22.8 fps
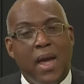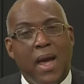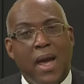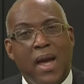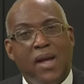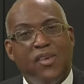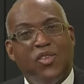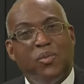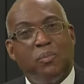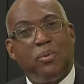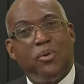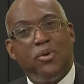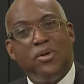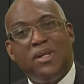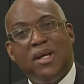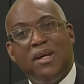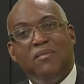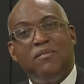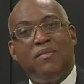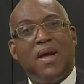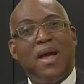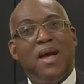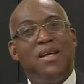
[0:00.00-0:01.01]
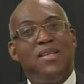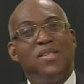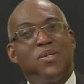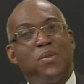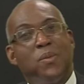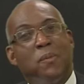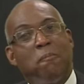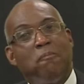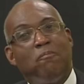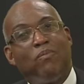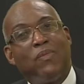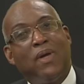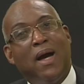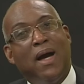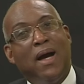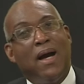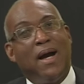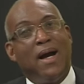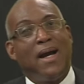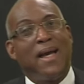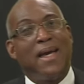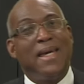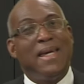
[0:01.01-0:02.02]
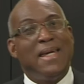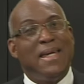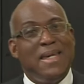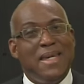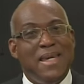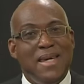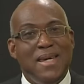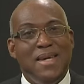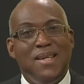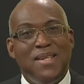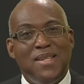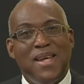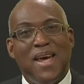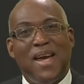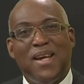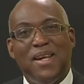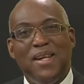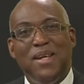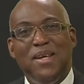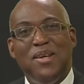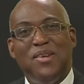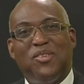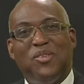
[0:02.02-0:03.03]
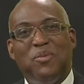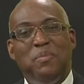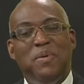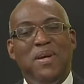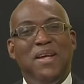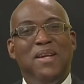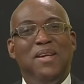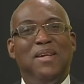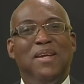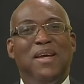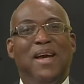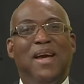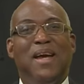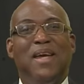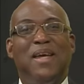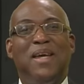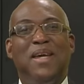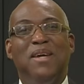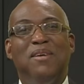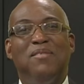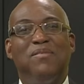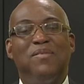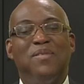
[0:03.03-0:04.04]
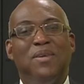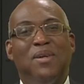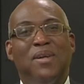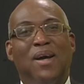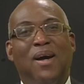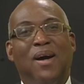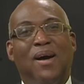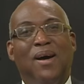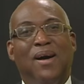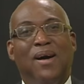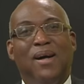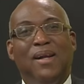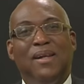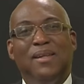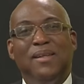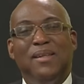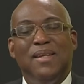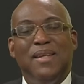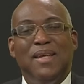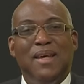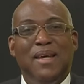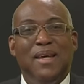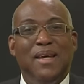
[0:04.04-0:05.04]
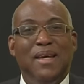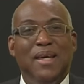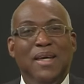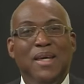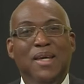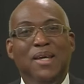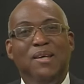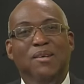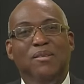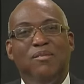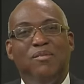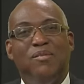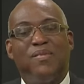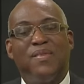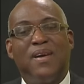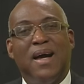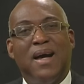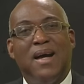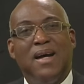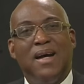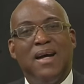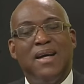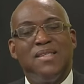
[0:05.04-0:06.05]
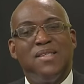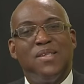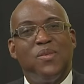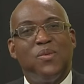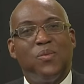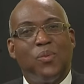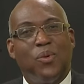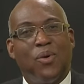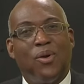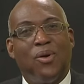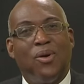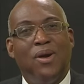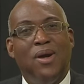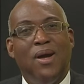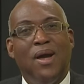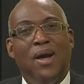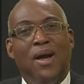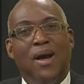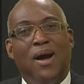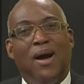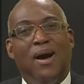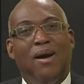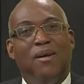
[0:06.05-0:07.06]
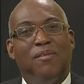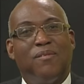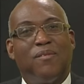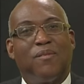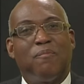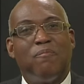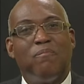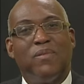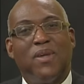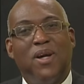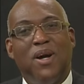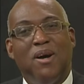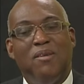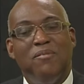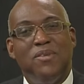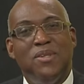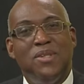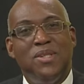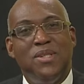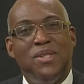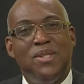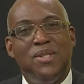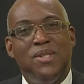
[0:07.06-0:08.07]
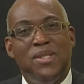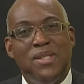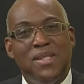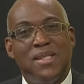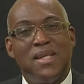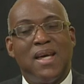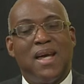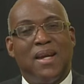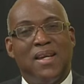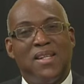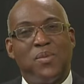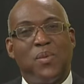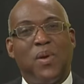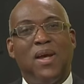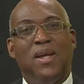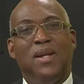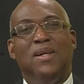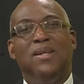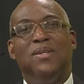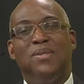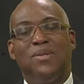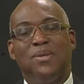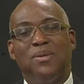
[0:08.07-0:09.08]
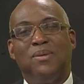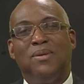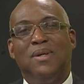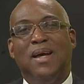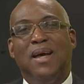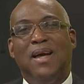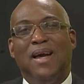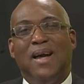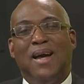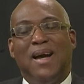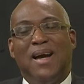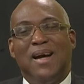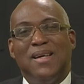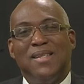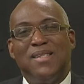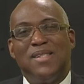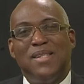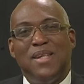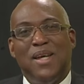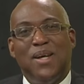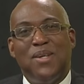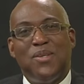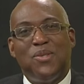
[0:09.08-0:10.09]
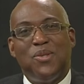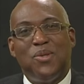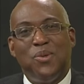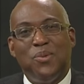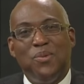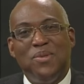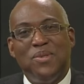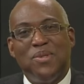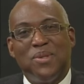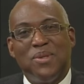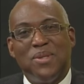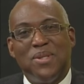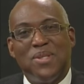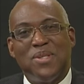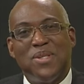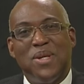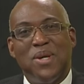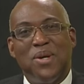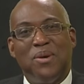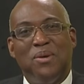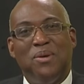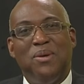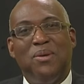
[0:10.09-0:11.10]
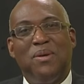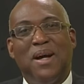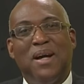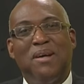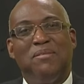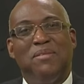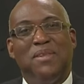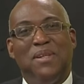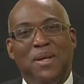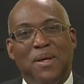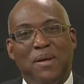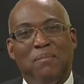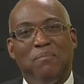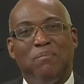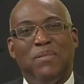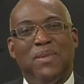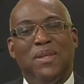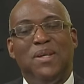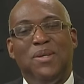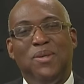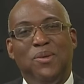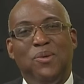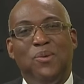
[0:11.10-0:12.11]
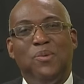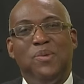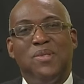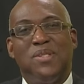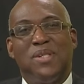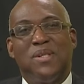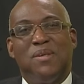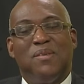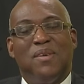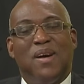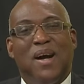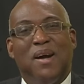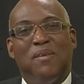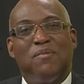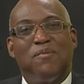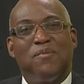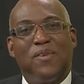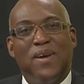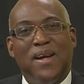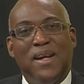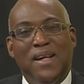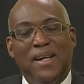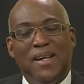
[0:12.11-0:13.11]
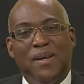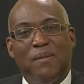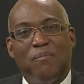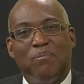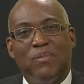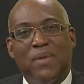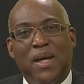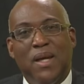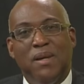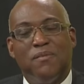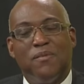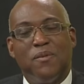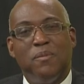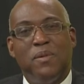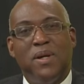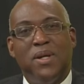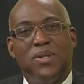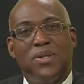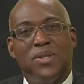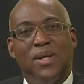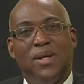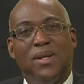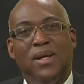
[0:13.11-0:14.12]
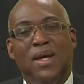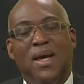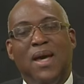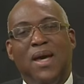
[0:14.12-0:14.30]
Expert advice, key techniques being given on the eve, as it were, of GSAT. That's why you need to stay tuned to us here. You have the use of friendly information.